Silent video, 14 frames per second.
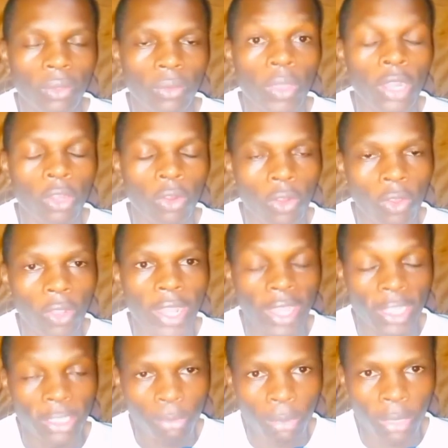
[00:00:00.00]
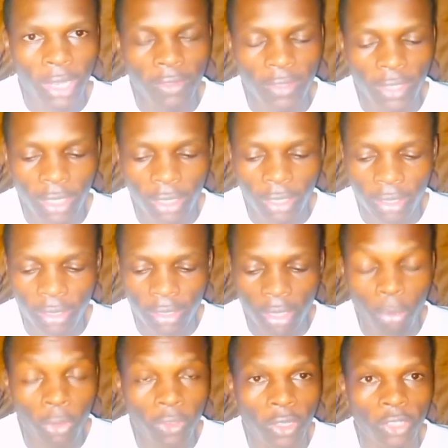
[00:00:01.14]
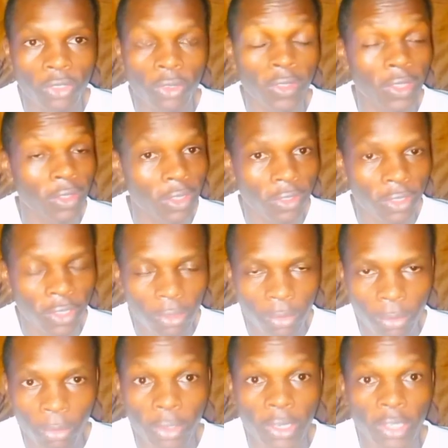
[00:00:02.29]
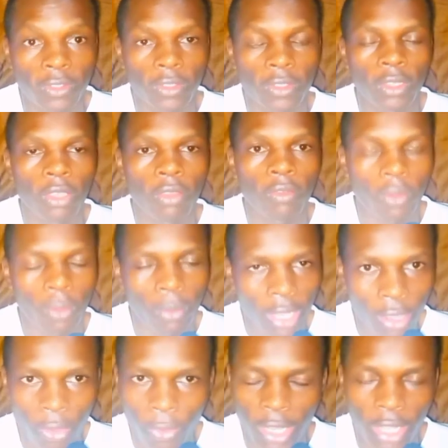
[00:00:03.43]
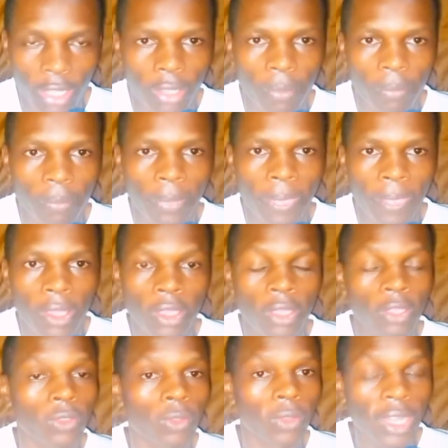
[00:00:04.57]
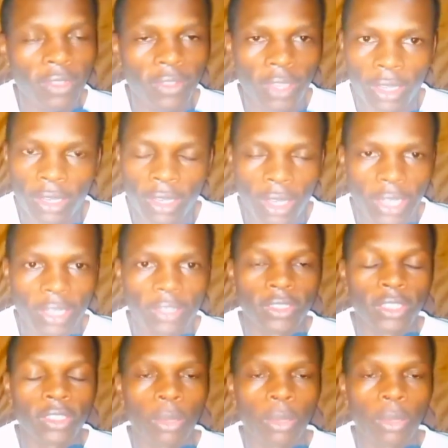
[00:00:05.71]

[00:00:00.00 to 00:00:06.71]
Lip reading: We are no longer experiencing demonstrations and the street protests from Raila Odinga. So that is it, ladies and